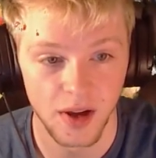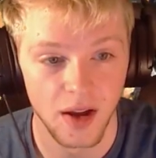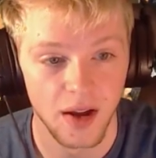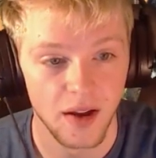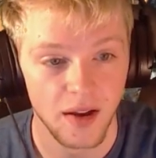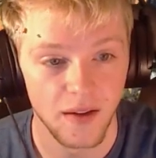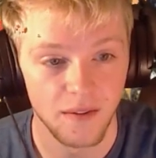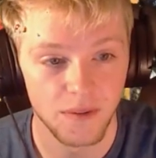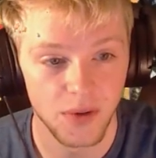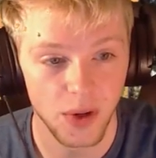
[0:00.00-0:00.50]

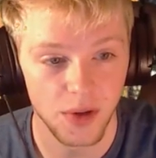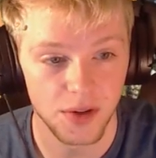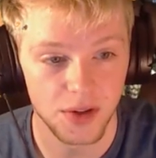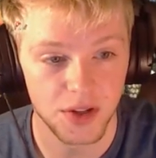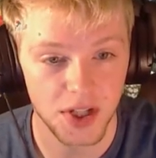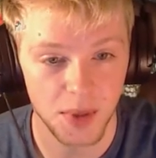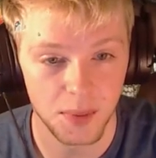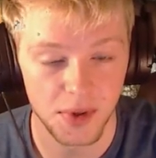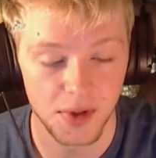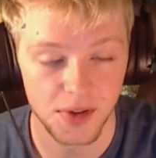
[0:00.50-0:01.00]
and fills the
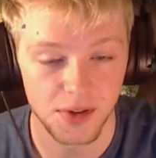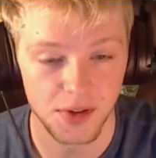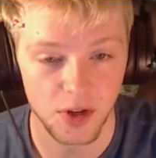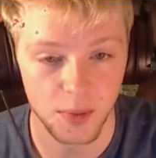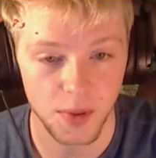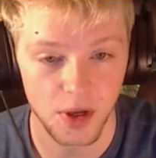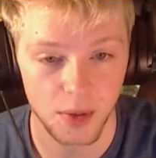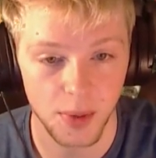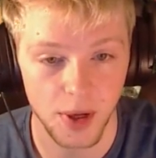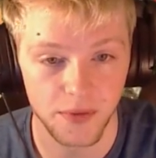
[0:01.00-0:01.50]
champion's turn
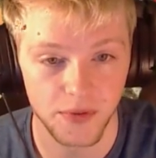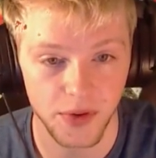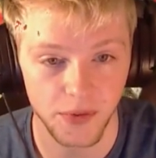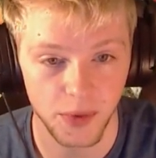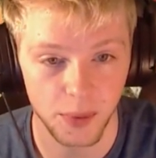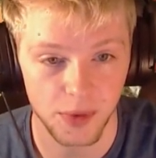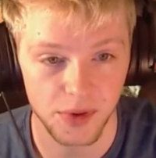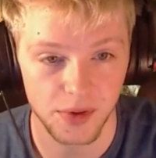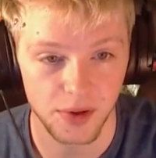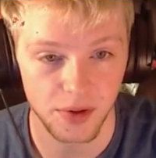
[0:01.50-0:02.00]
meter by
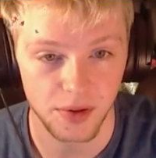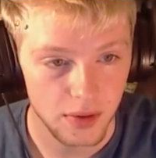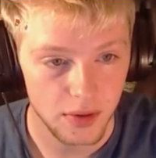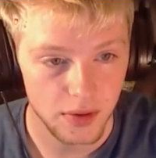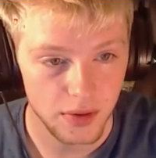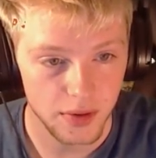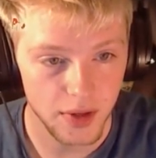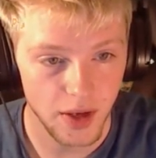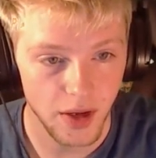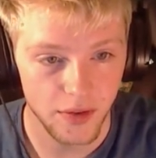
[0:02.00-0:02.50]
50%.
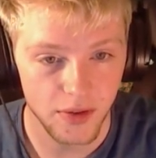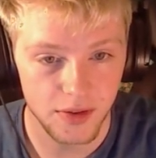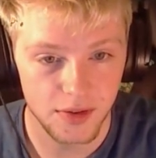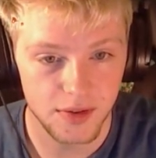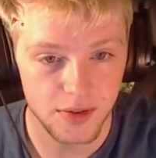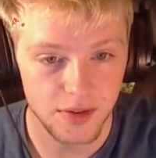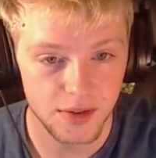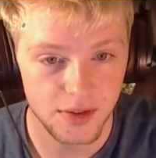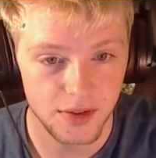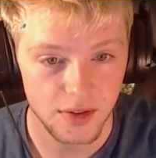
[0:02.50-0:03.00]
Yeah,
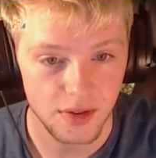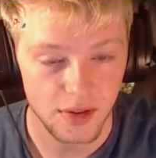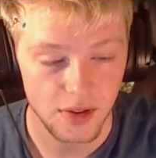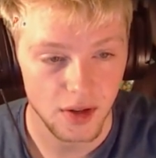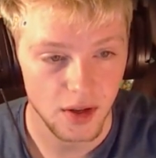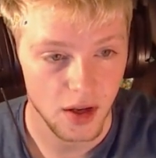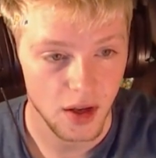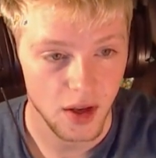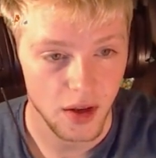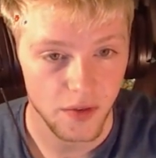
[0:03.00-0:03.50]

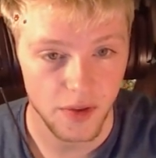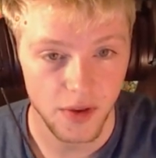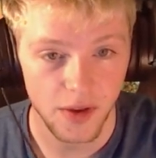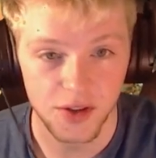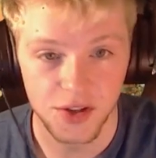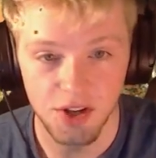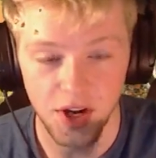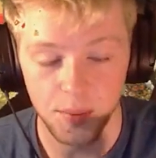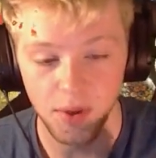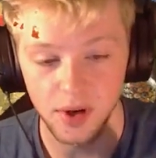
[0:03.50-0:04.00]
this
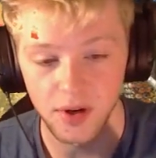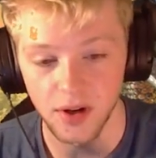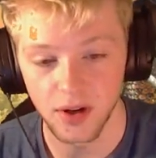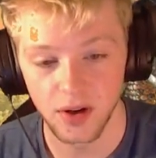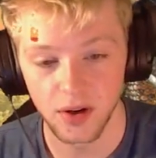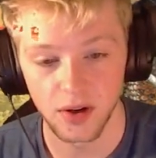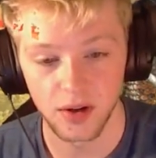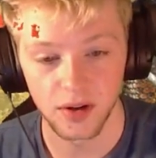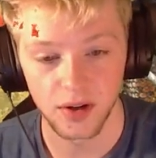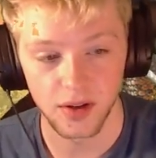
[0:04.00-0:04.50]
champion
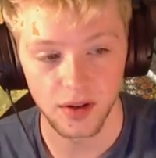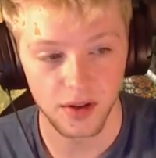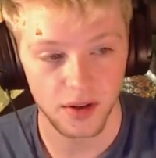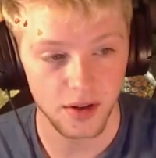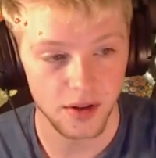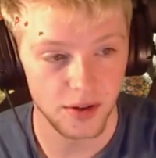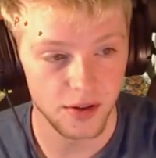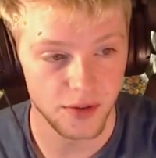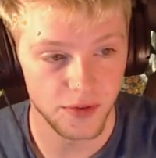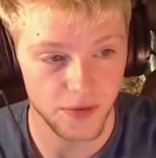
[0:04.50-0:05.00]
here
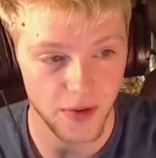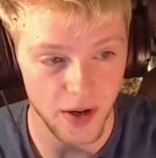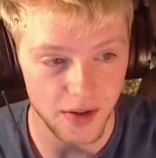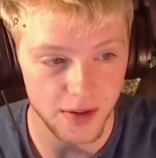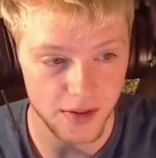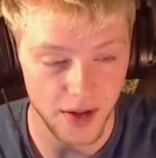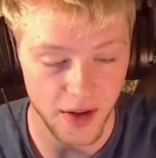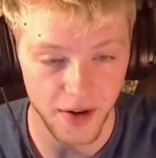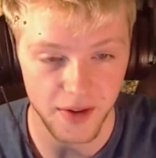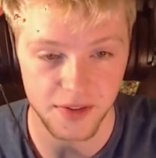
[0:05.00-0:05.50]
is
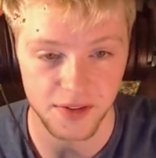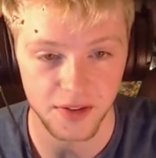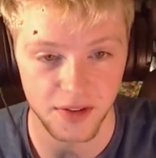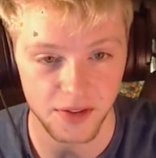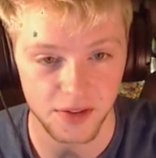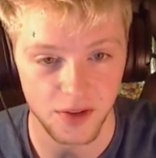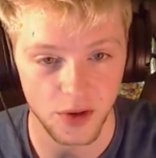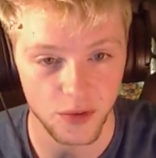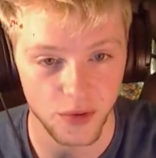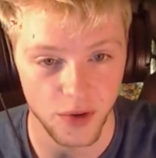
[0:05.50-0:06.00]
fantastic
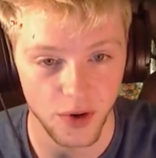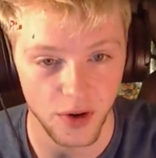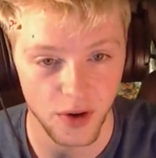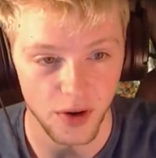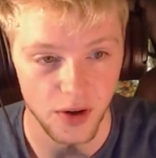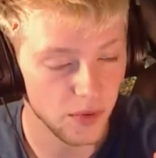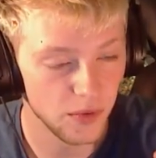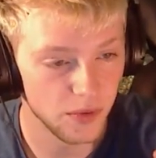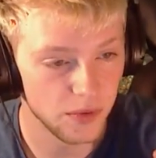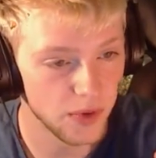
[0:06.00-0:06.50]
so far.
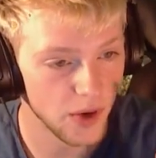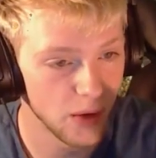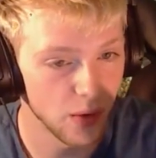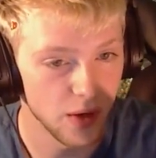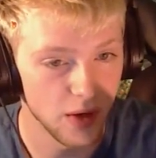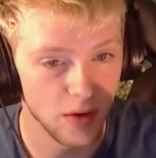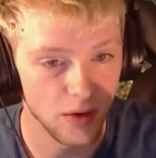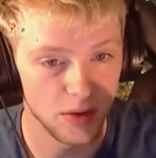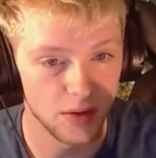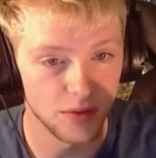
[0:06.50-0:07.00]
Very
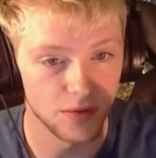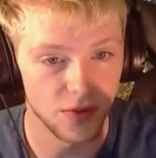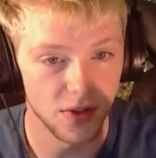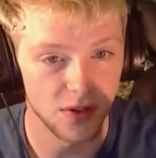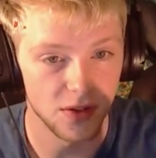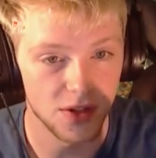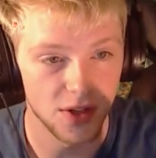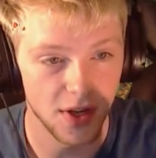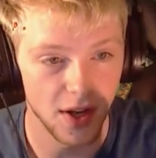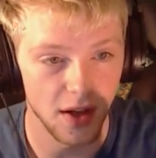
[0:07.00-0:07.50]
good
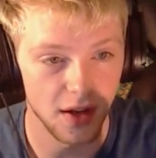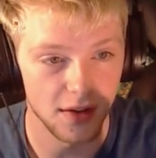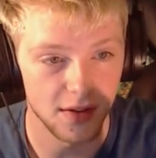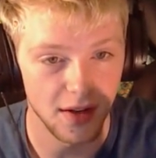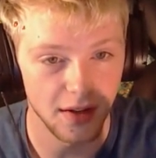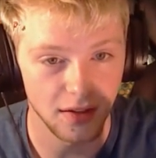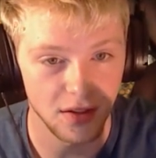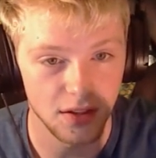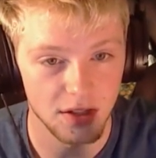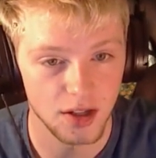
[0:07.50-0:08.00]
defense
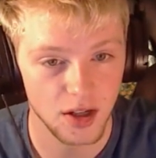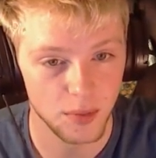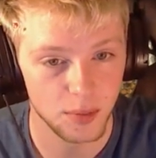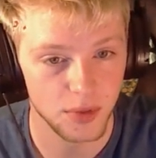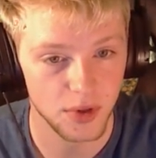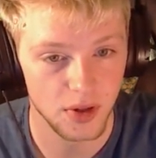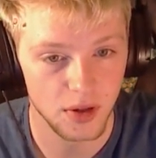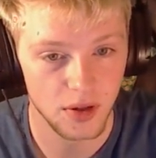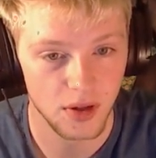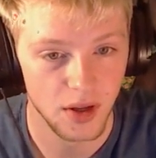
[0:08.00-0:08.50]
tanky
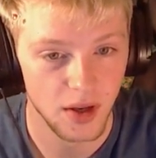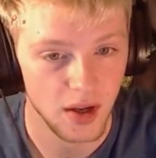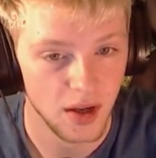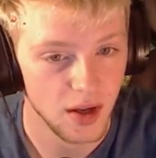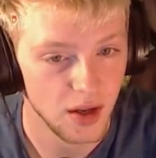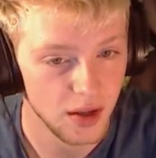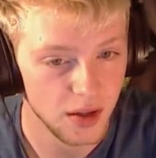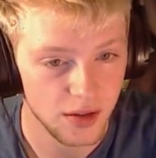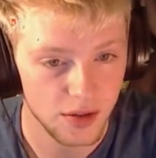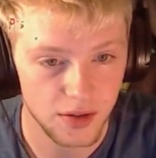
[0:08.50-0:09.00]
champion.
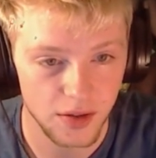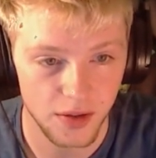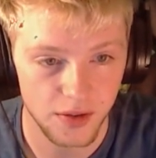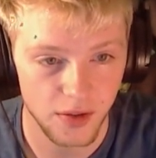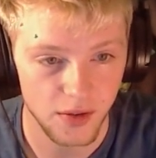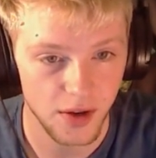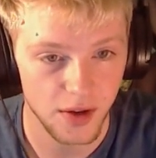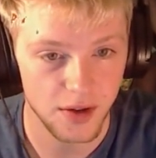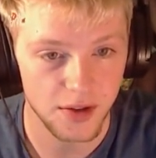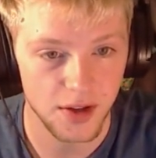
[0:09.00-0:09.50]
Does a
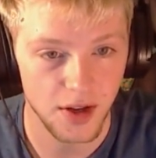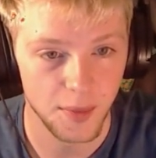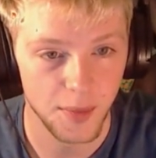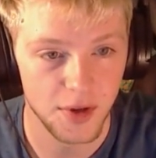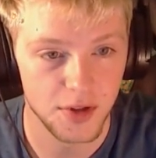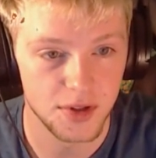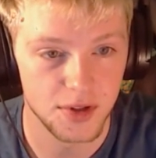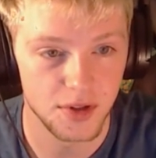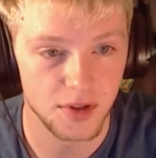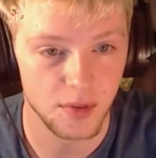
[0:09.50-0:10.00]
lot of
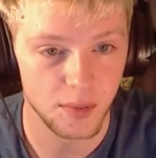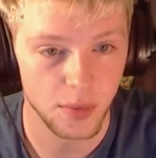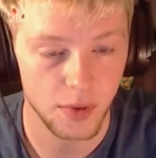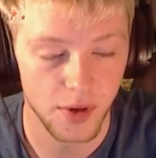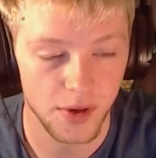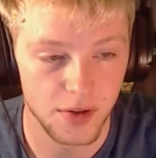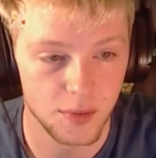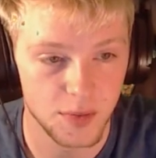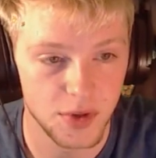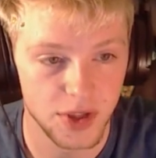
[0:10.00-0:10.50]
damage. Put
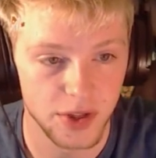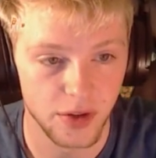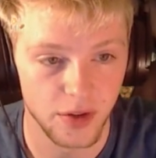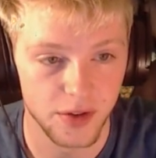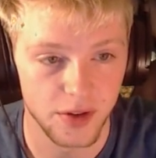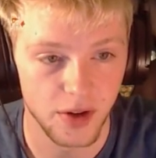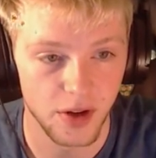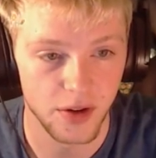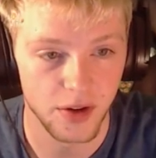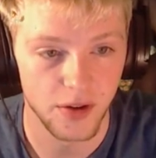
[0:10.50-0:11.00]
some shields
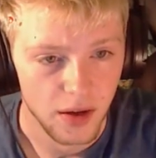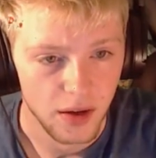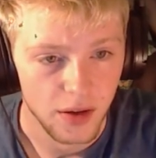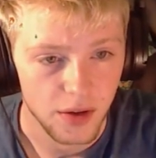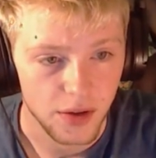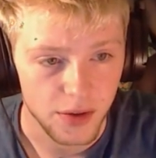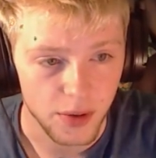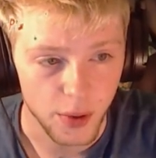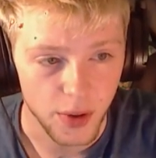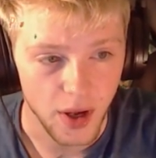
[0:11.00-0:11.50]
on her.
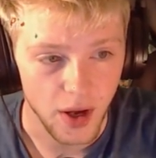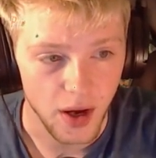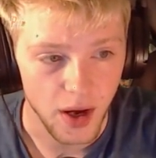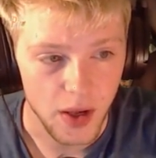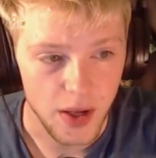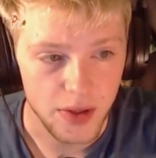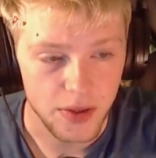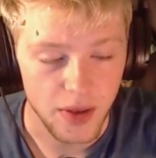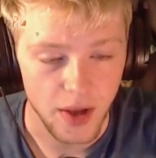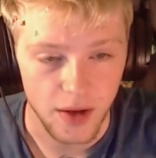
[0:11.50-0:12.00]
So yeah, I
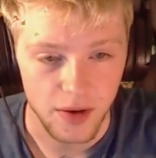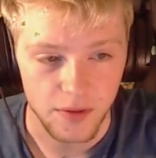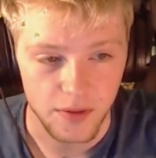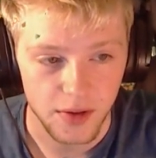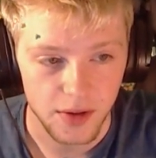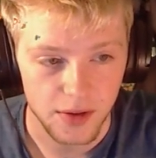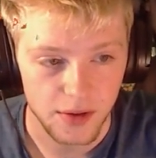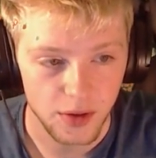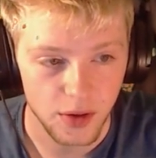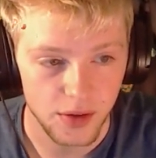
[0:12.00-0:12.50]
like that.
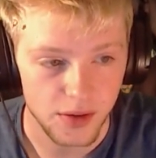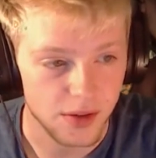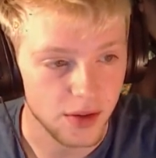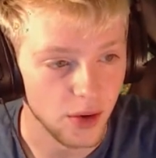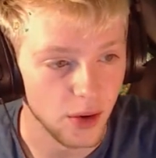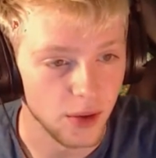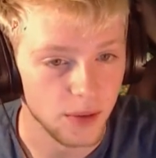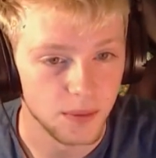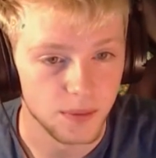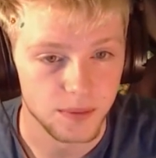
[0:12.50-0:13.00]
This is a good
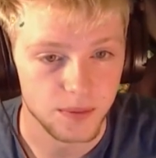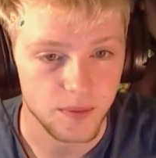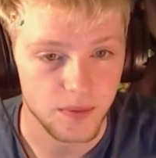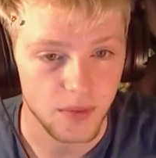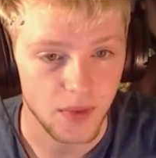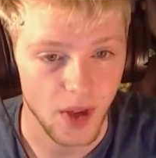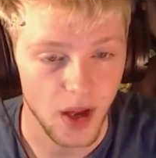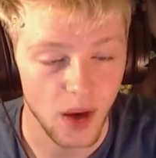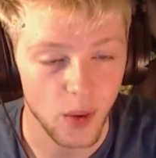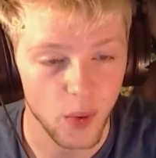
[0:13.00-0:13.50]
skill.
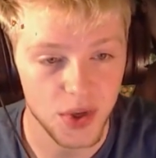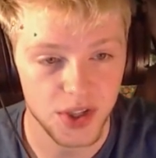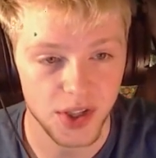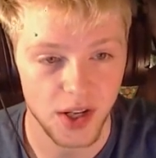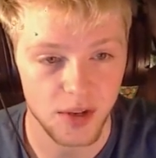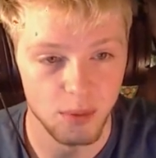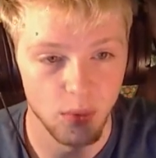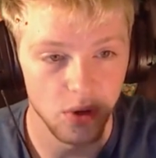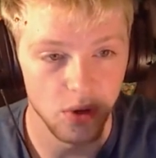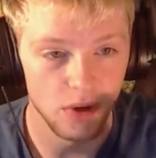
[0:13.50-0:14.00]
I wish it
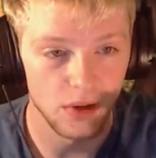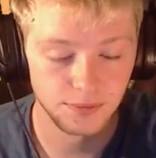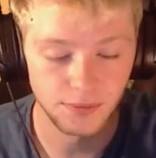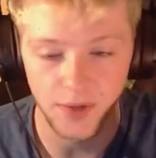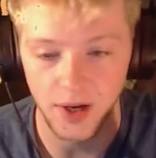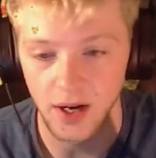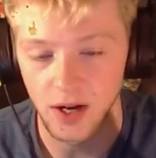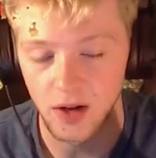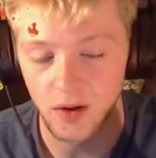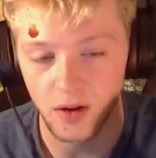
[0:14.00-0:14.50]
had more
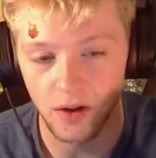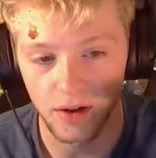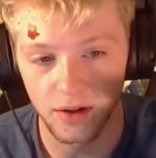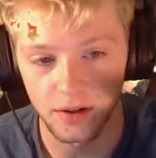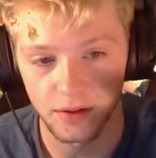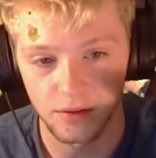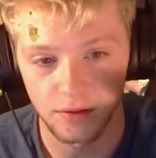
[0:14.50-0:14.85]
ally,